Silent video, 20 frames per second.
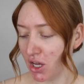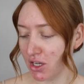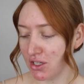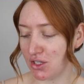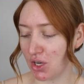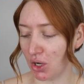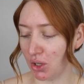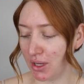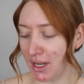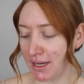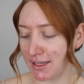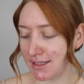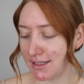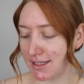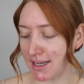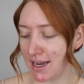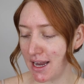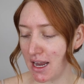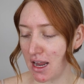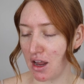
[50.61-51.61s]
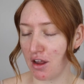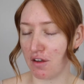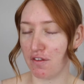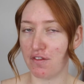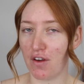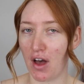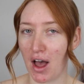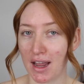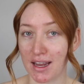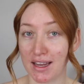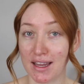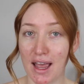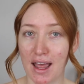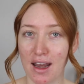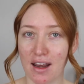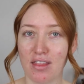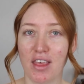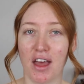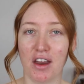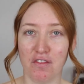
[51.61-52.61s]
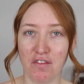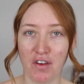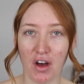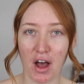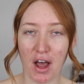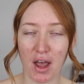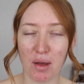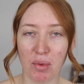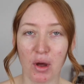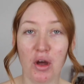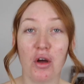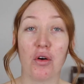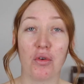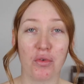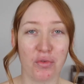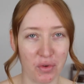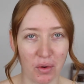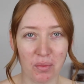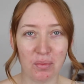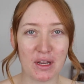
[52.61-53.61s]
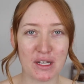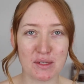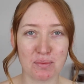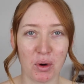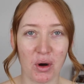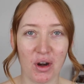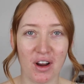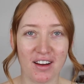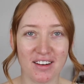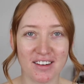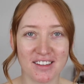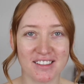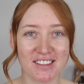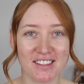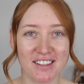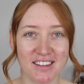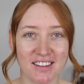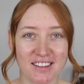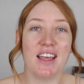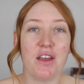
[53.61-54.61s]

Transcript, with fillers: So let's see if I get that vibe from these products.